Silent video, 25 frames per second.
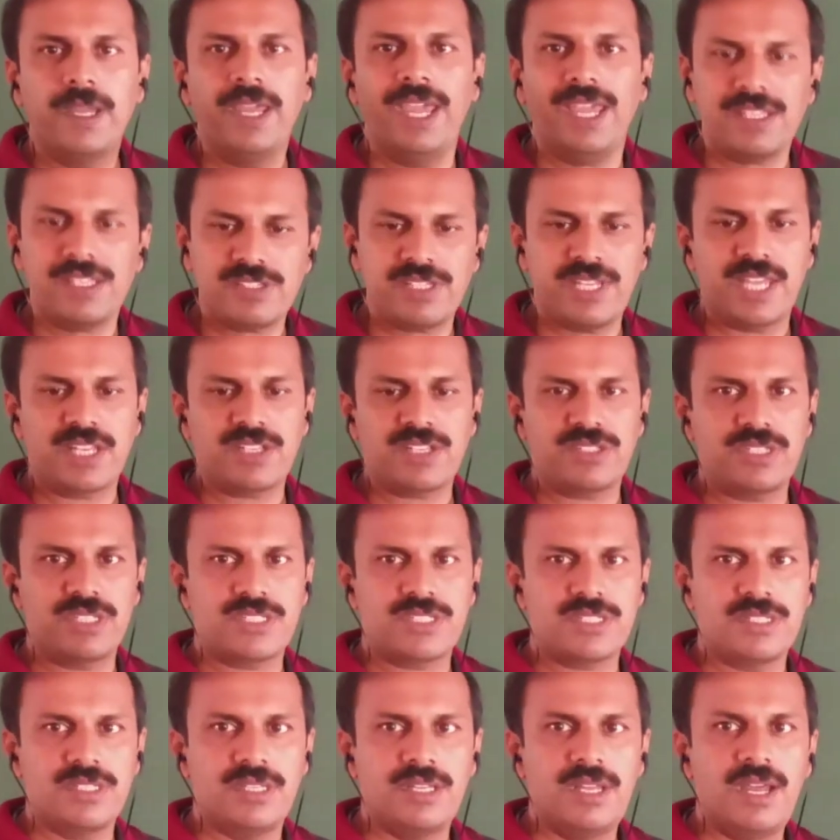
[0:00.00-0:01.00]

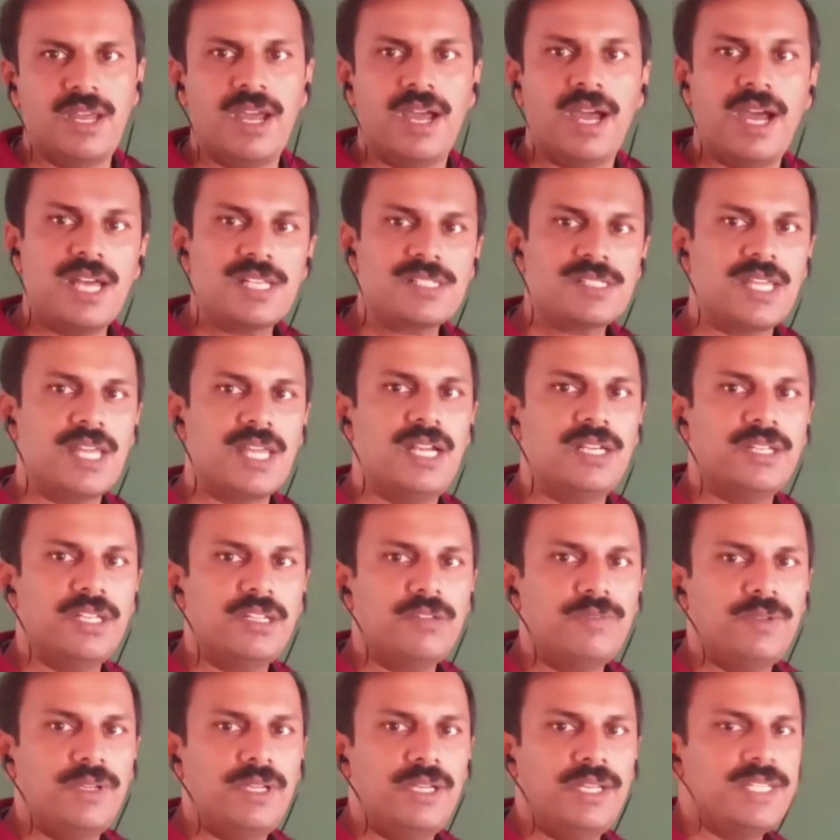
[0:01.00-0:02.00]
x-axis. As the
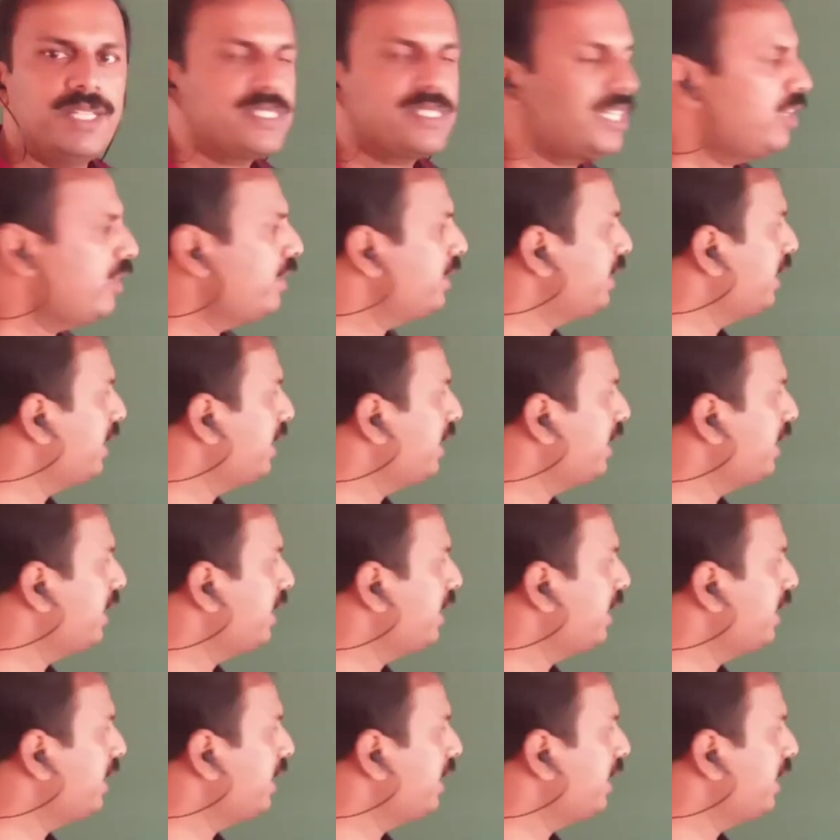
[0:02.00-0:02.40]
electric field is along